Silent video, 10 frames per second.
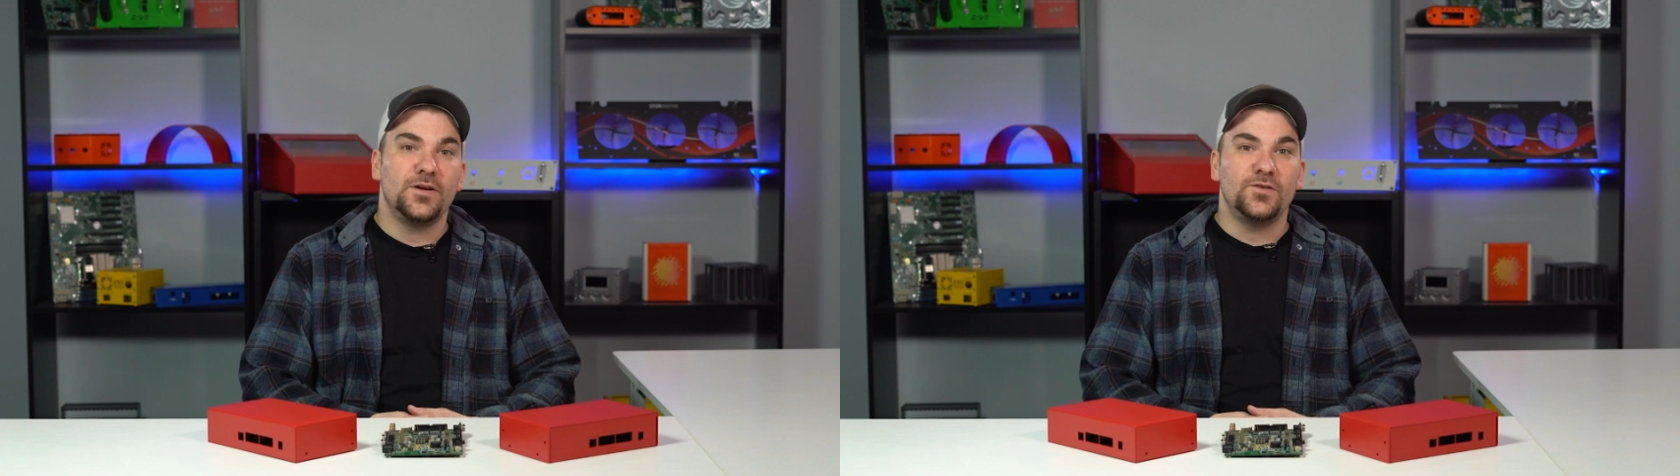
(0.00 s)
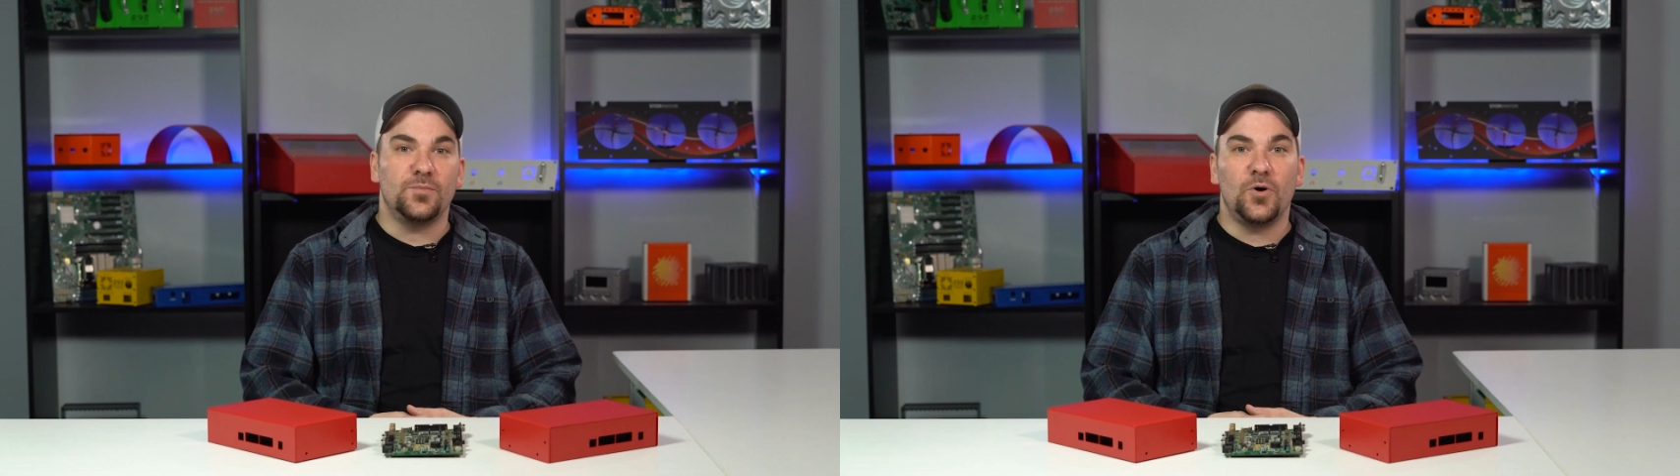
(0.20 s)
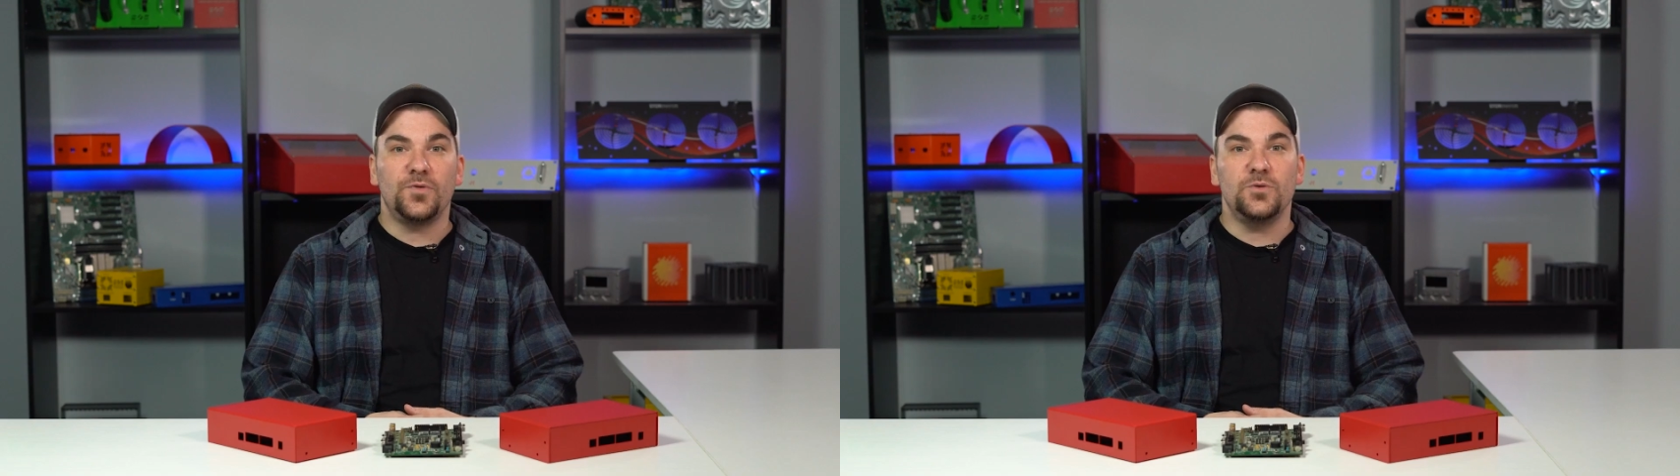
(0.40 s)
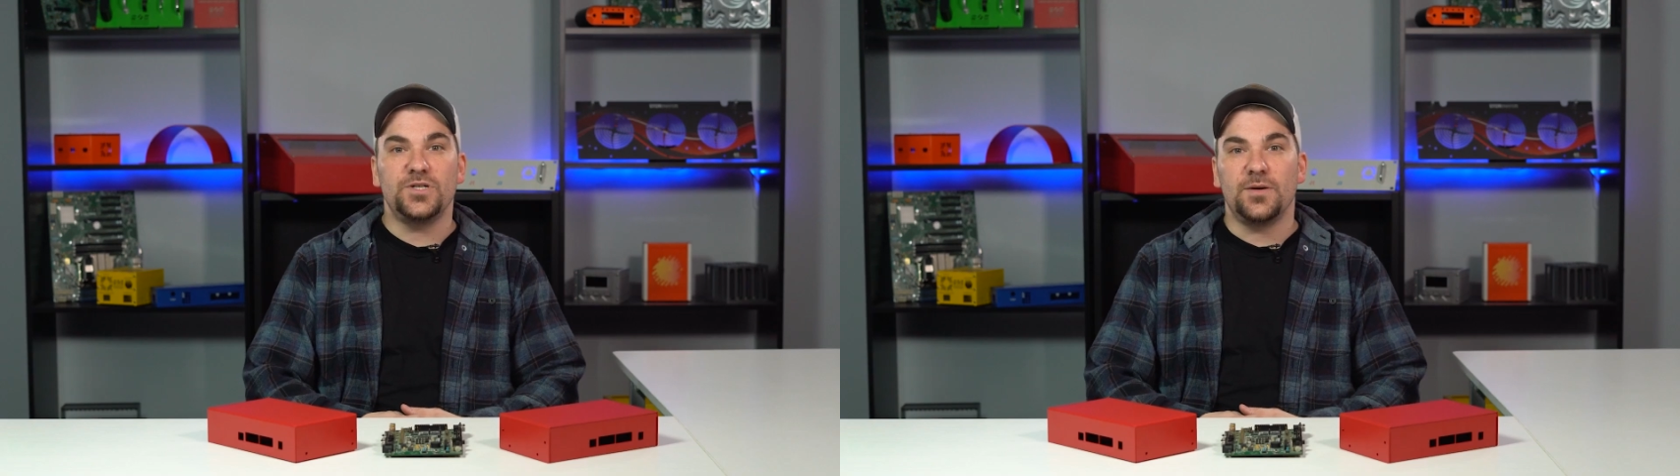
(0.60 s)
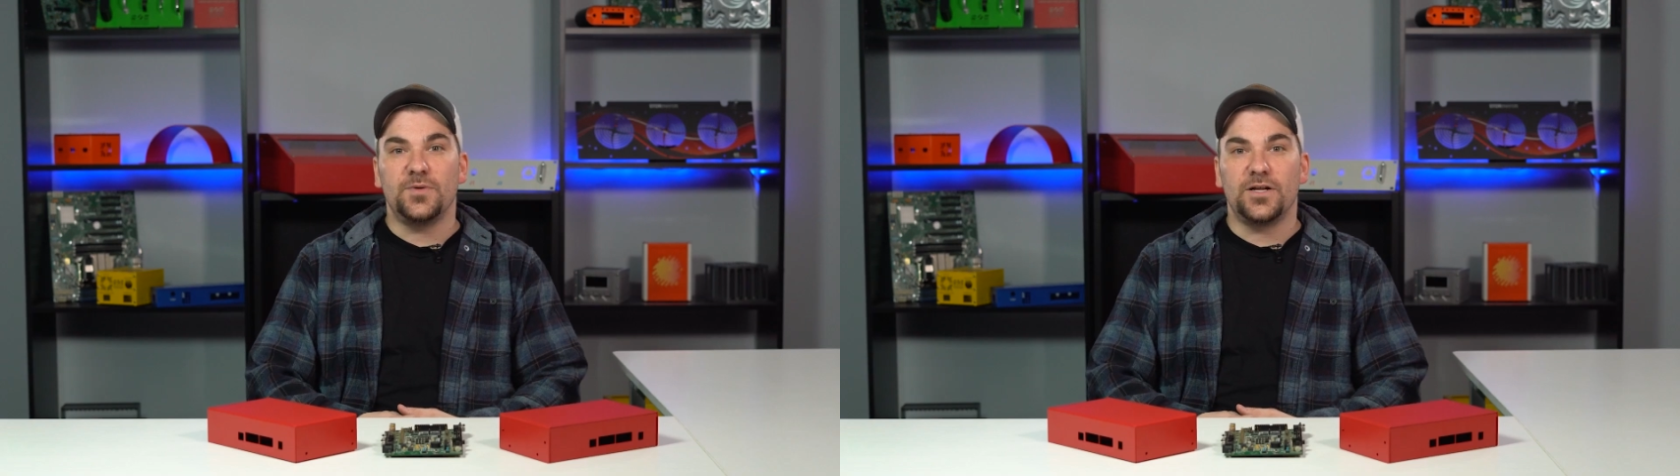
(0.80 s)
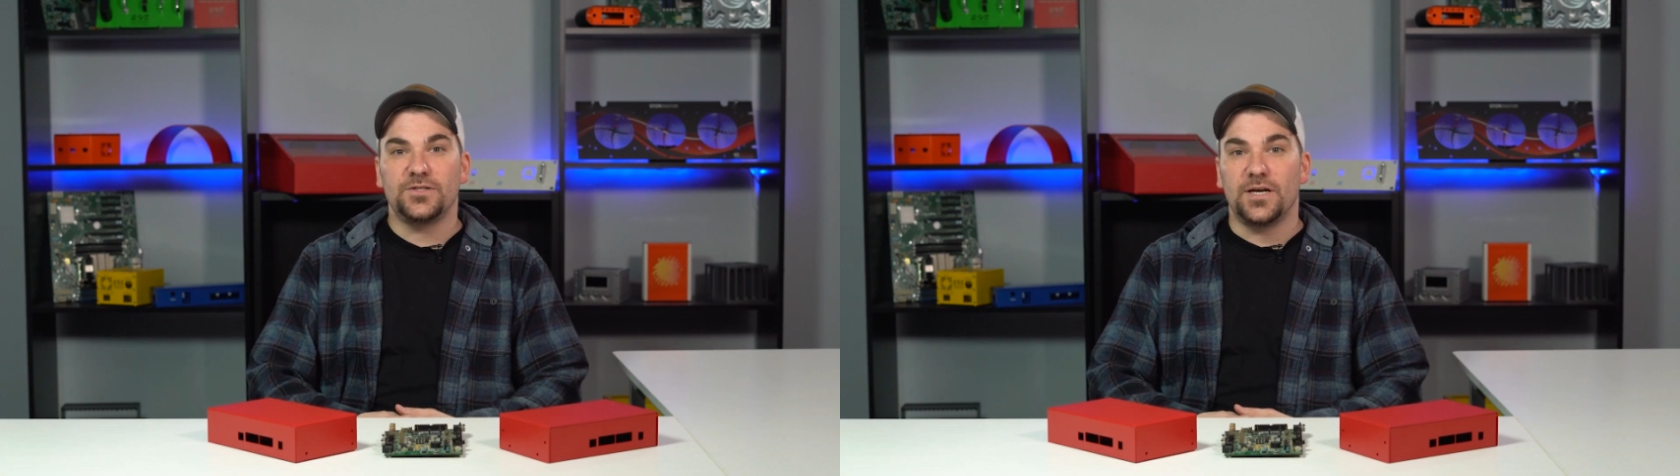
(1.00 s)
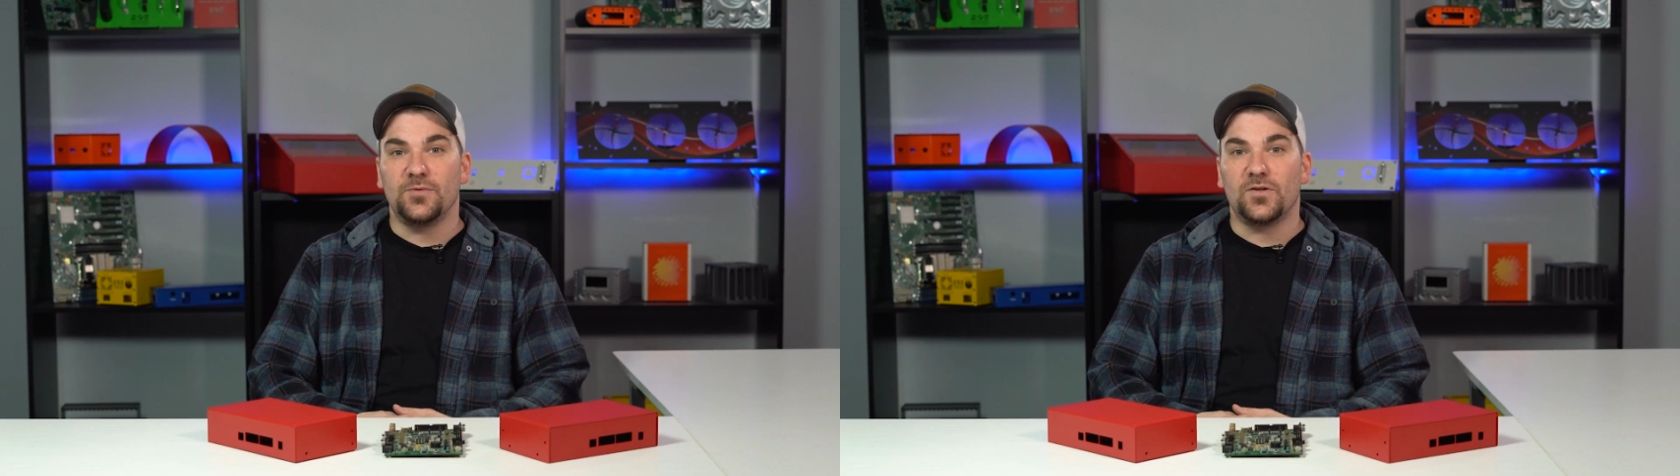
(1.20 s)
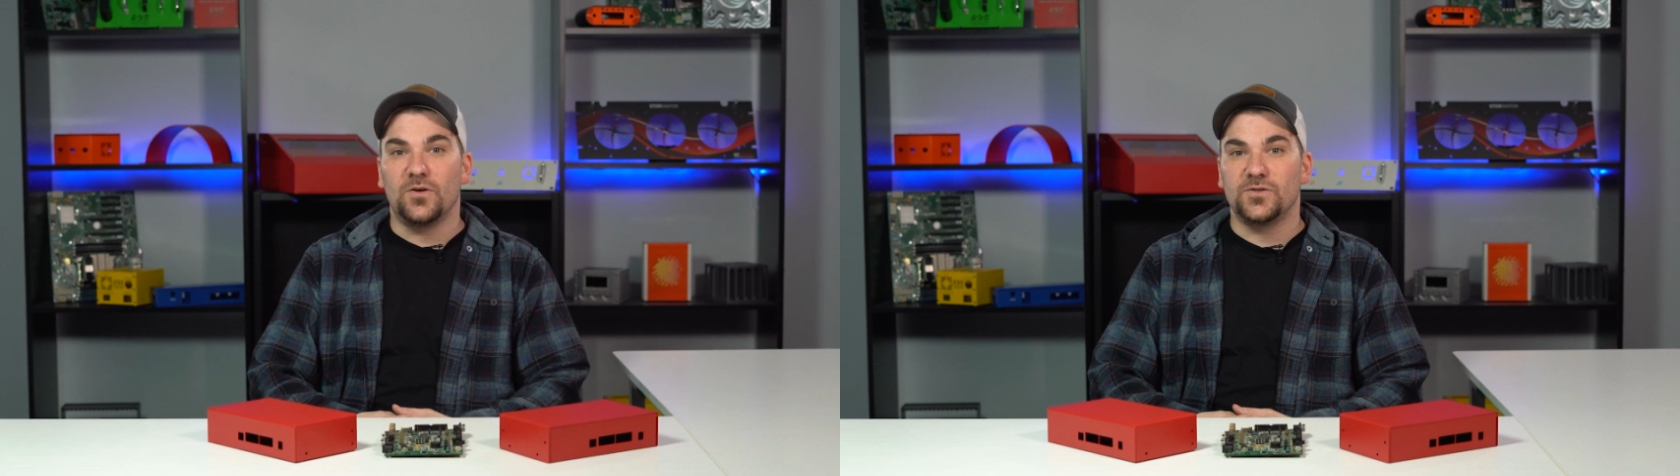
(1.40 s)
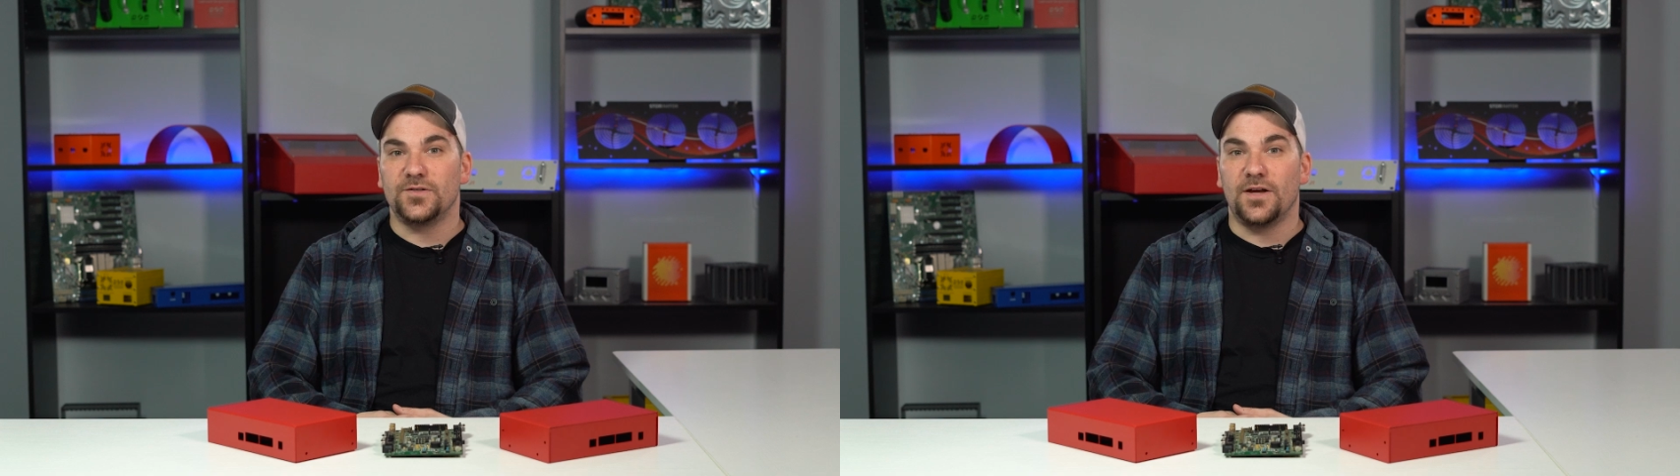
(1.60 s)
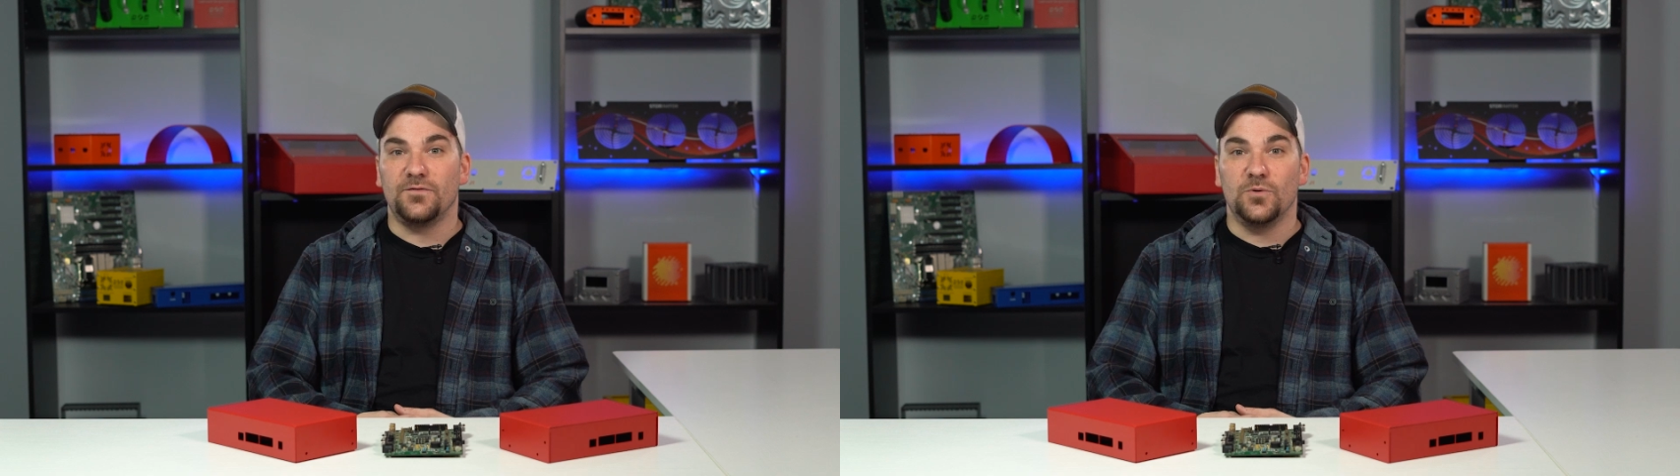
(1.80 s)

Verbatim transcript: So both U-shape and L-shape enclosures have